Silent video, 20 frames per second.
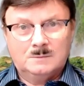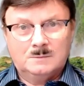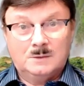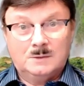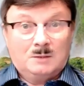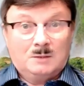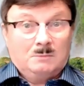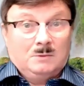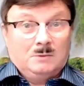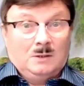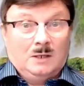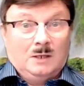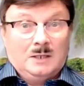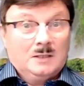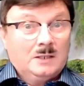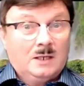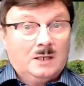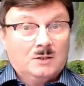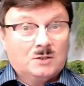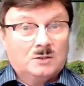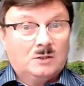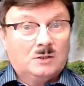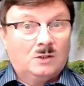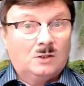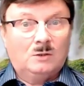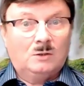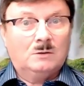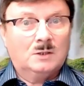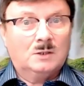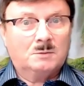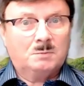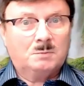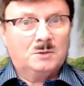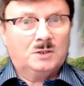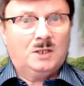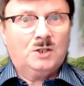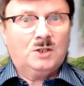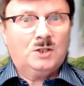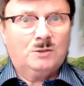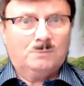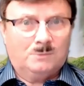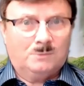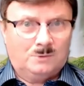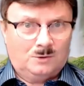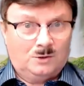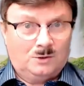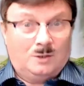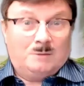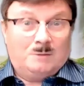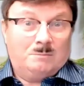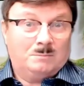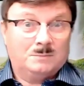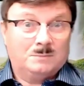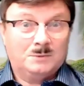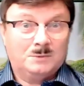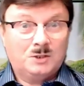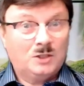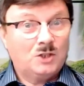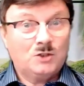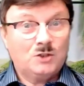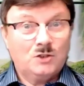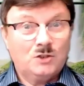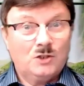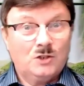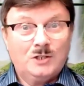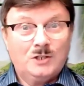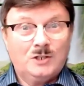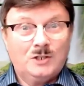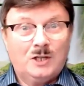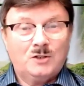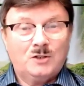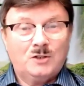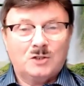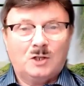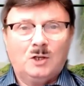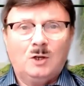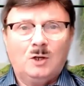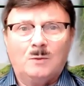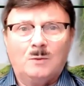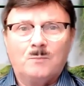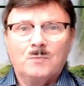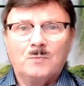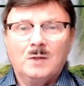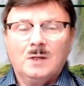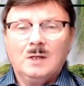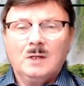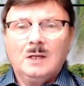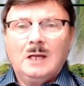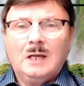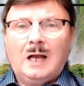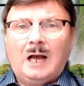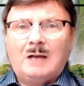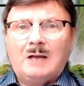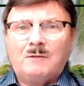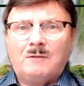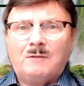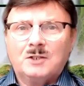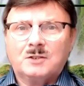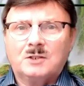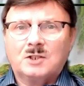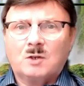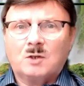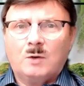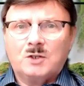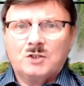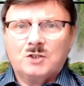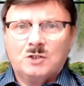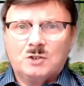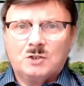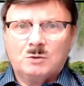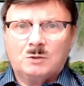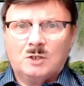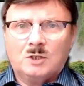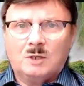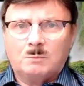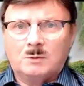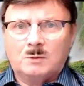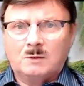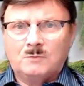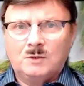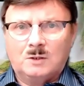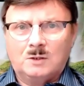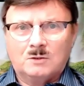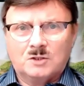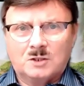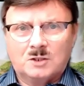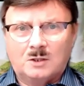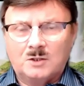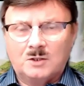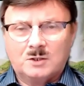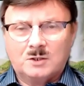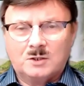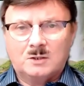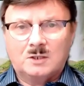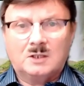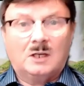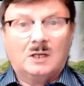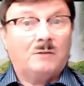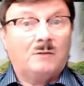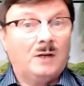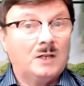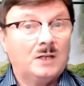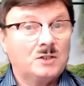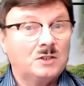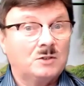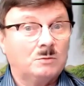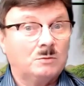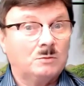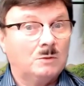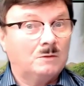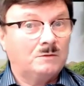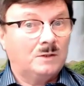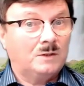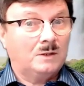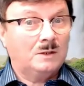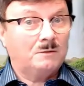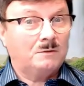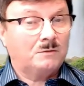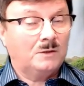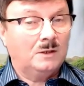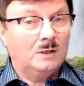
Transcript: If 9/10 of the law is possession. Possession is 9/10 of the law. I've asked this question to a number of young solicitors, and I've asked it to a very